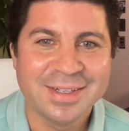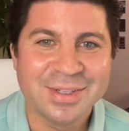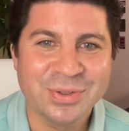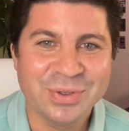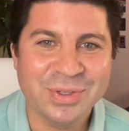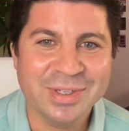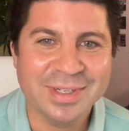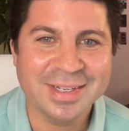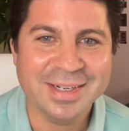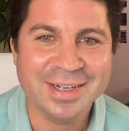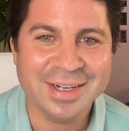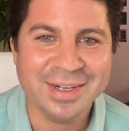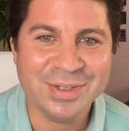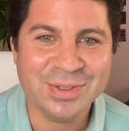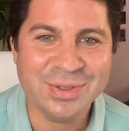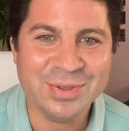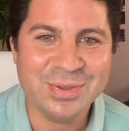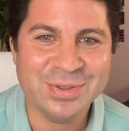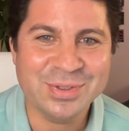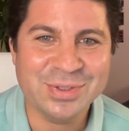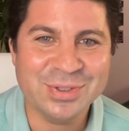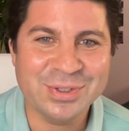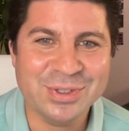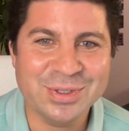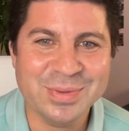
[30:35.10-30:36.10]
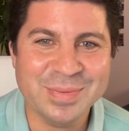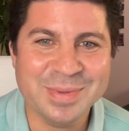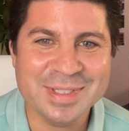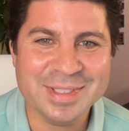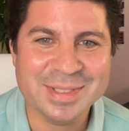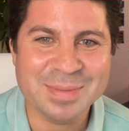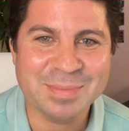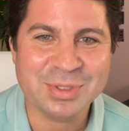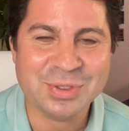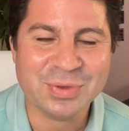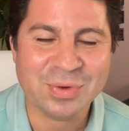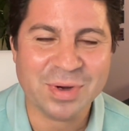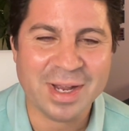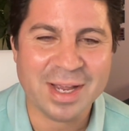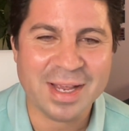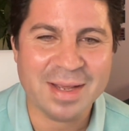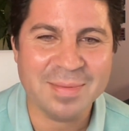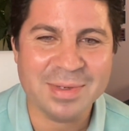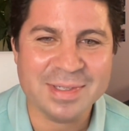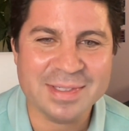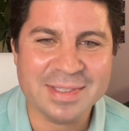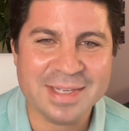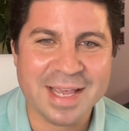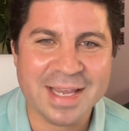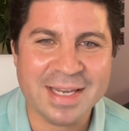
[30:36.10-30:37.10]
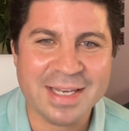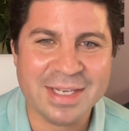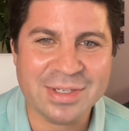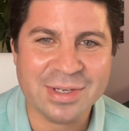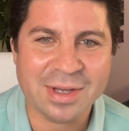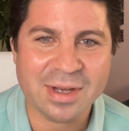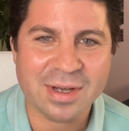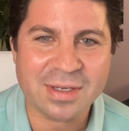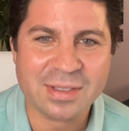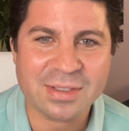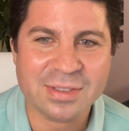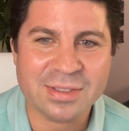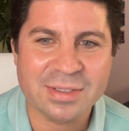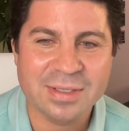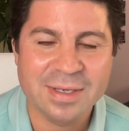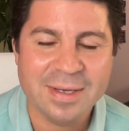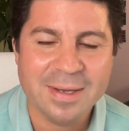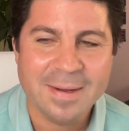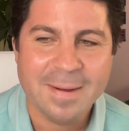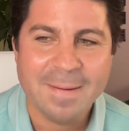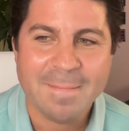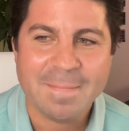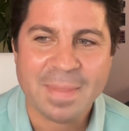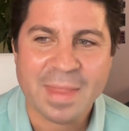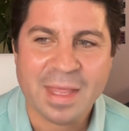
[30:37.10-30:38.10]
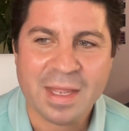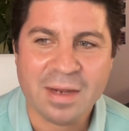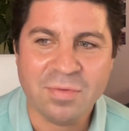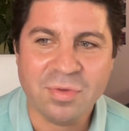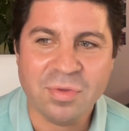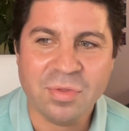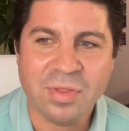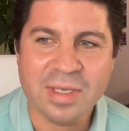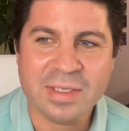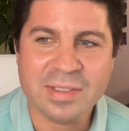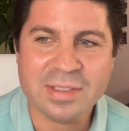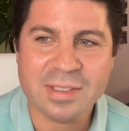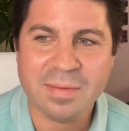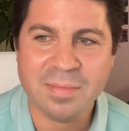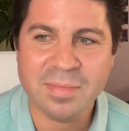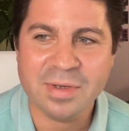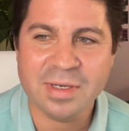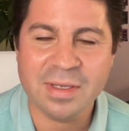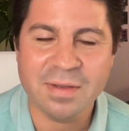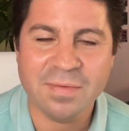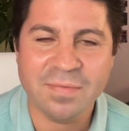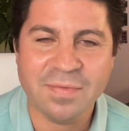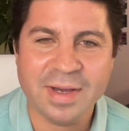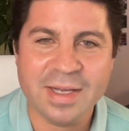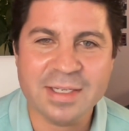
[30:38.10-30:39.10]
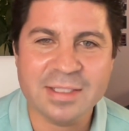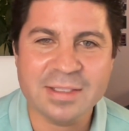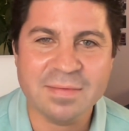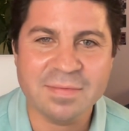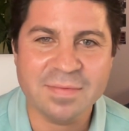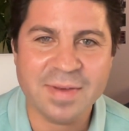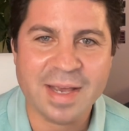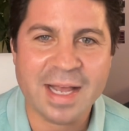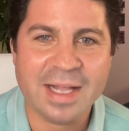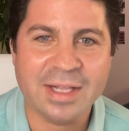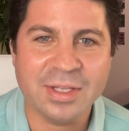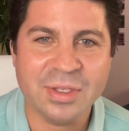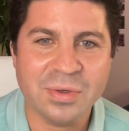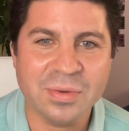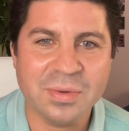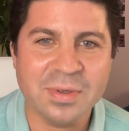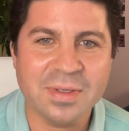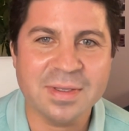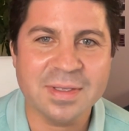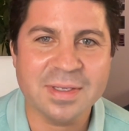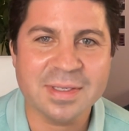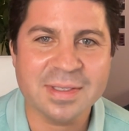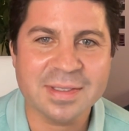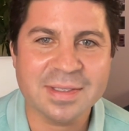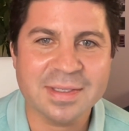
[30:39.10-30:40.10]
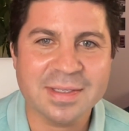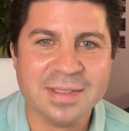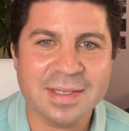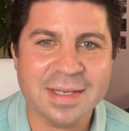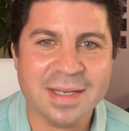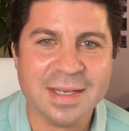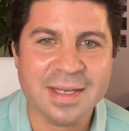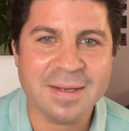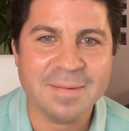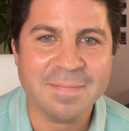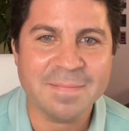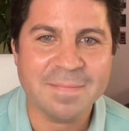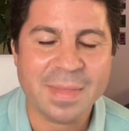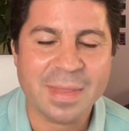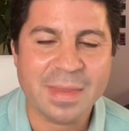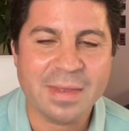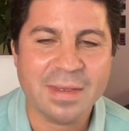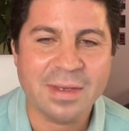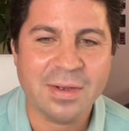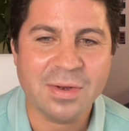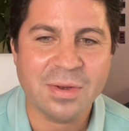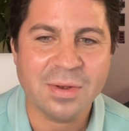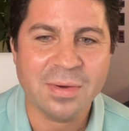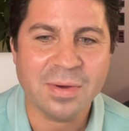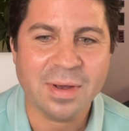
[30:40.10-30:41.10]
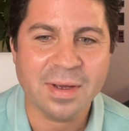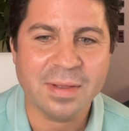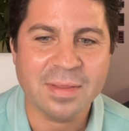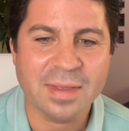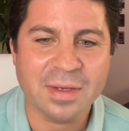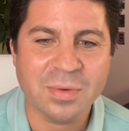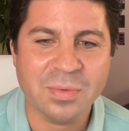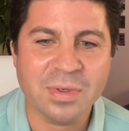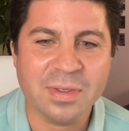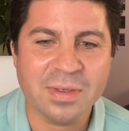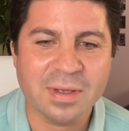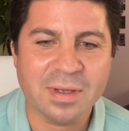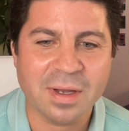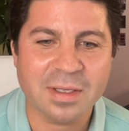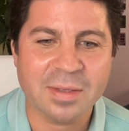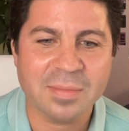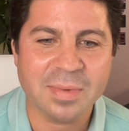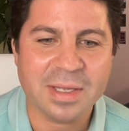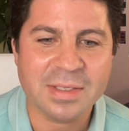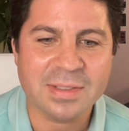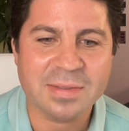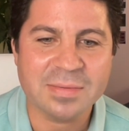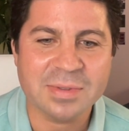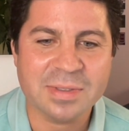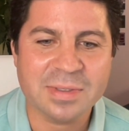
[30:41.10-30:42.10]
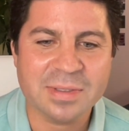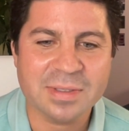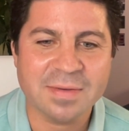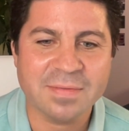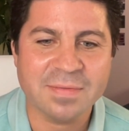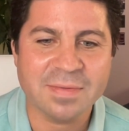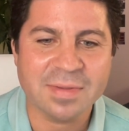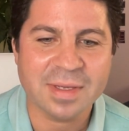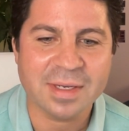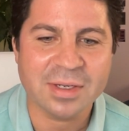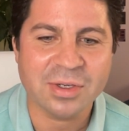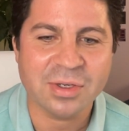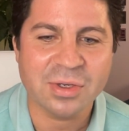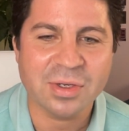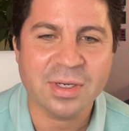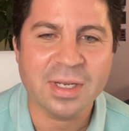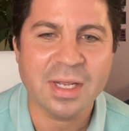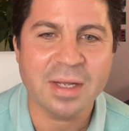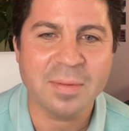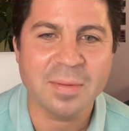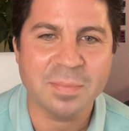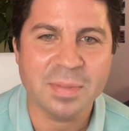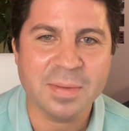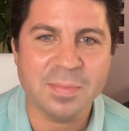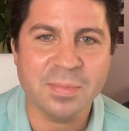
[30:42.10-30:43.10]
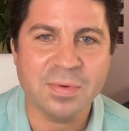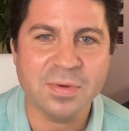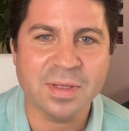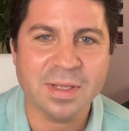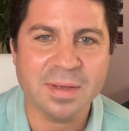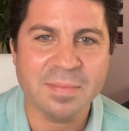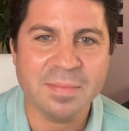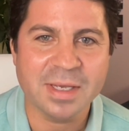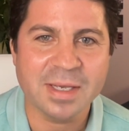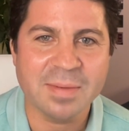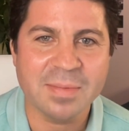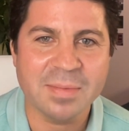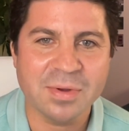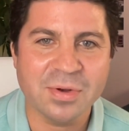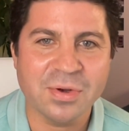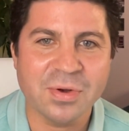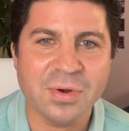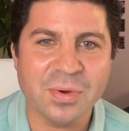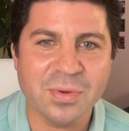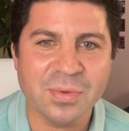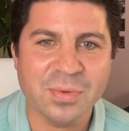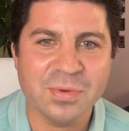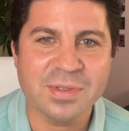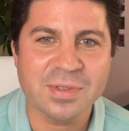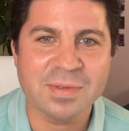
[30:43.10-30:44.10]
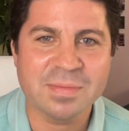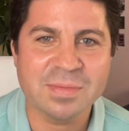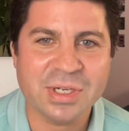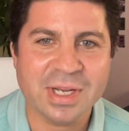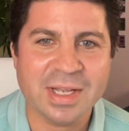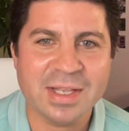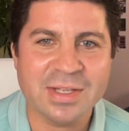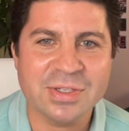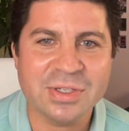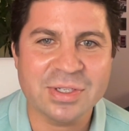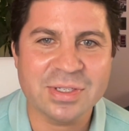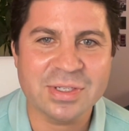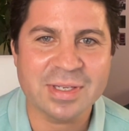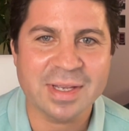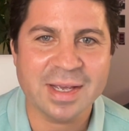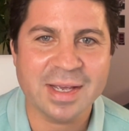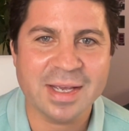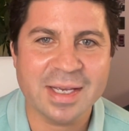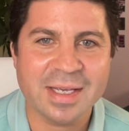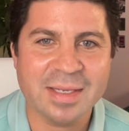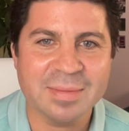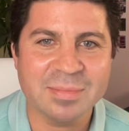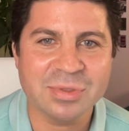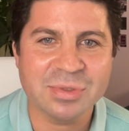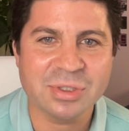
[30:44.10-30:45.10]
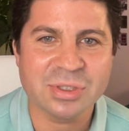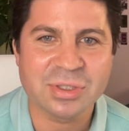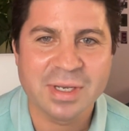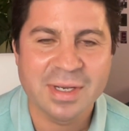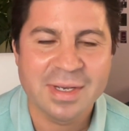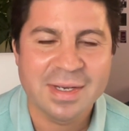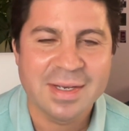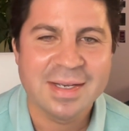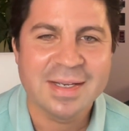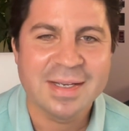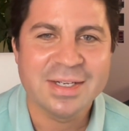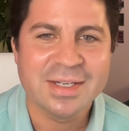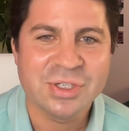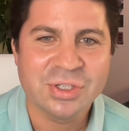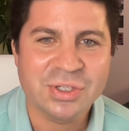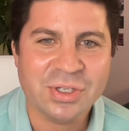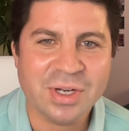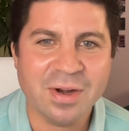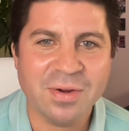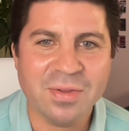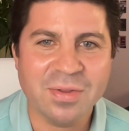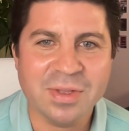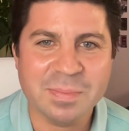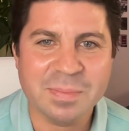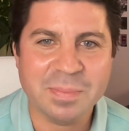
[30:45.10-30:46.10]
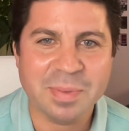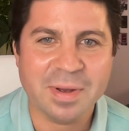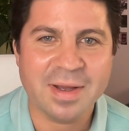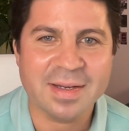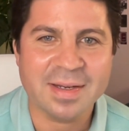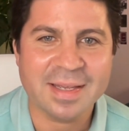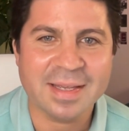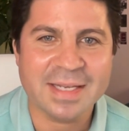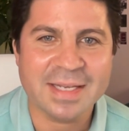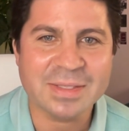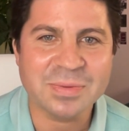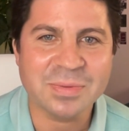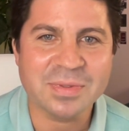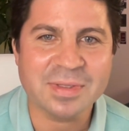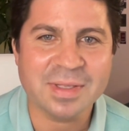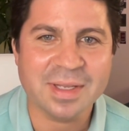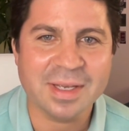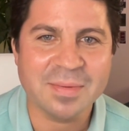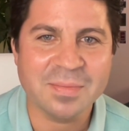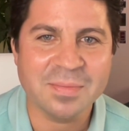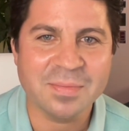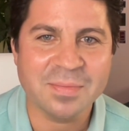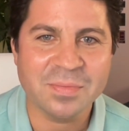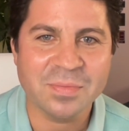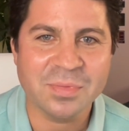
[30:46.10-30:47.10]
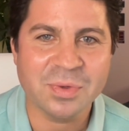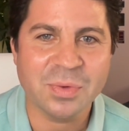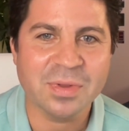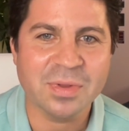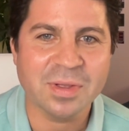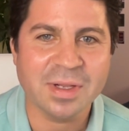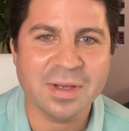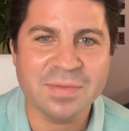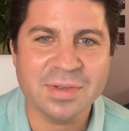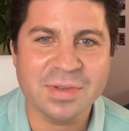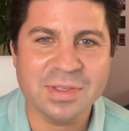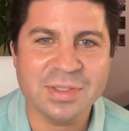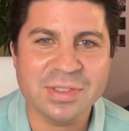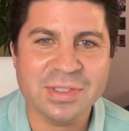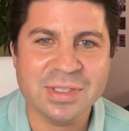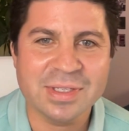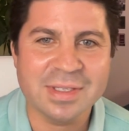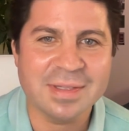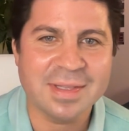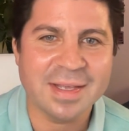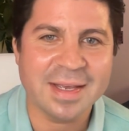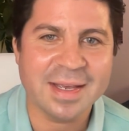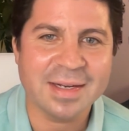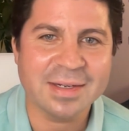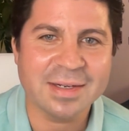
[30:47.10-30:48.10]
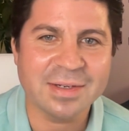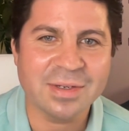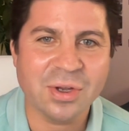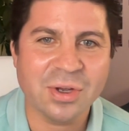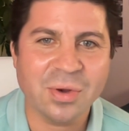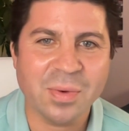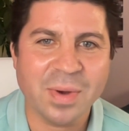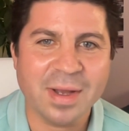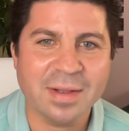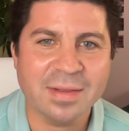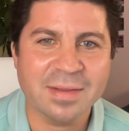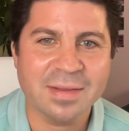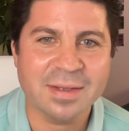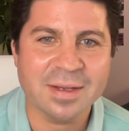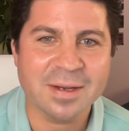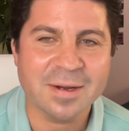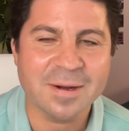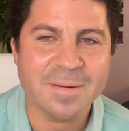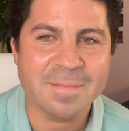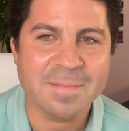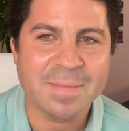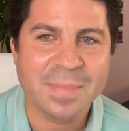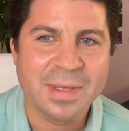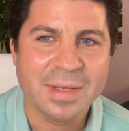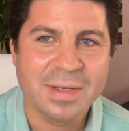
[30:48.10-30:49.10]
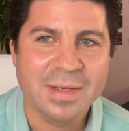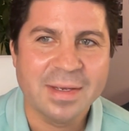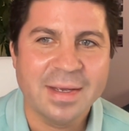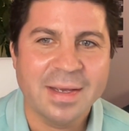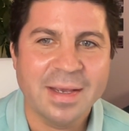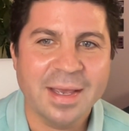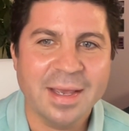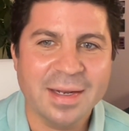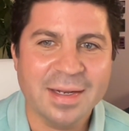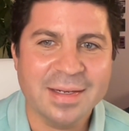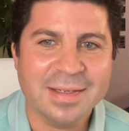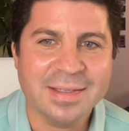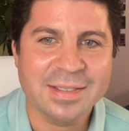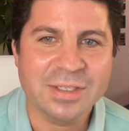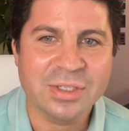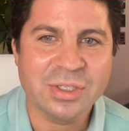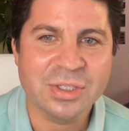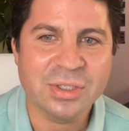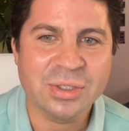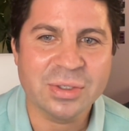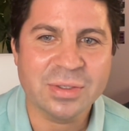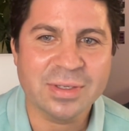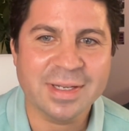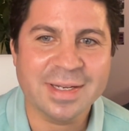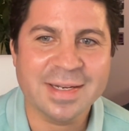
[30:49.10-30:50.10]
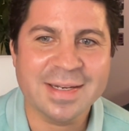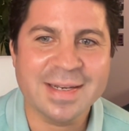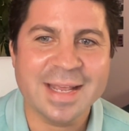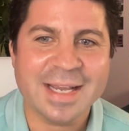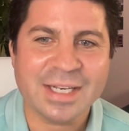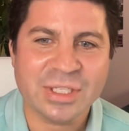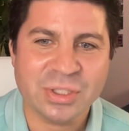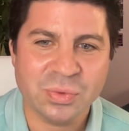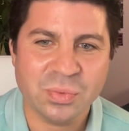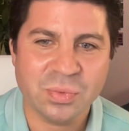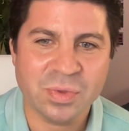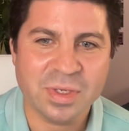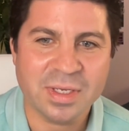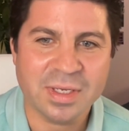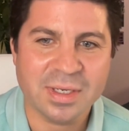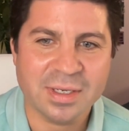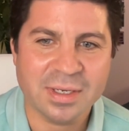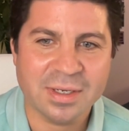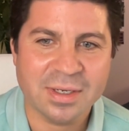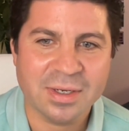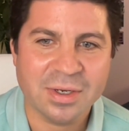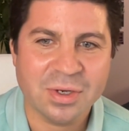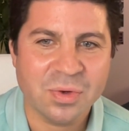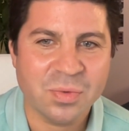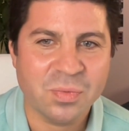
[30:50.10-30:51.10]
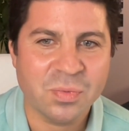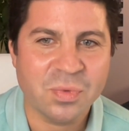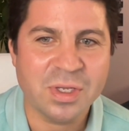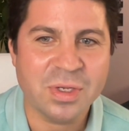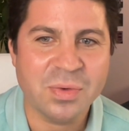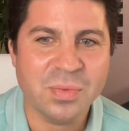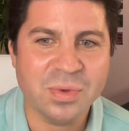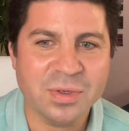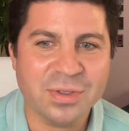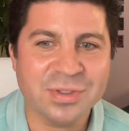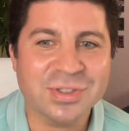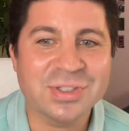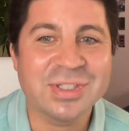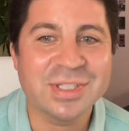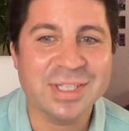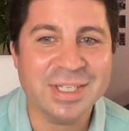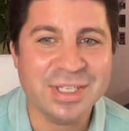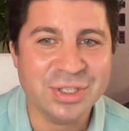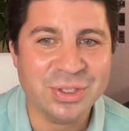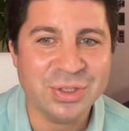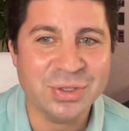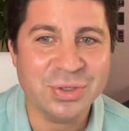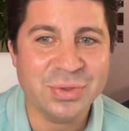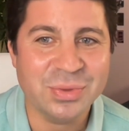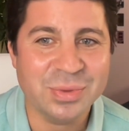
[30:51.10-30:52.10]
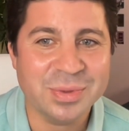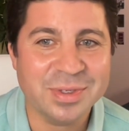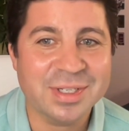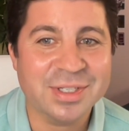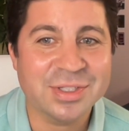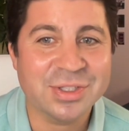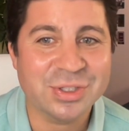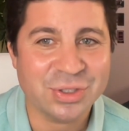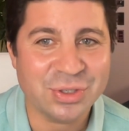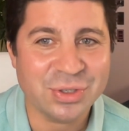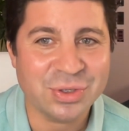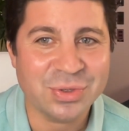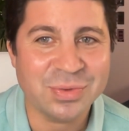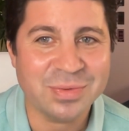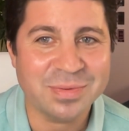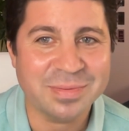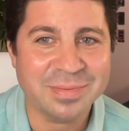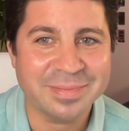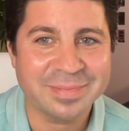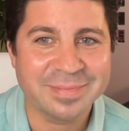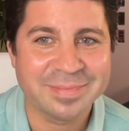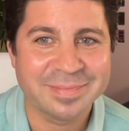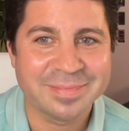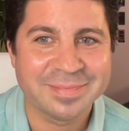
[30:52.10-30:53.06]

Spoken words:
You can get on YouTube and subscribe at Tangy Talks. And if you think somebody finds some value in this today, I think we talked about some stuff that could help people that maybe are going through some challenging times. Share this podcast with them. We would love to see that go out there. And until next week, we will see you soon.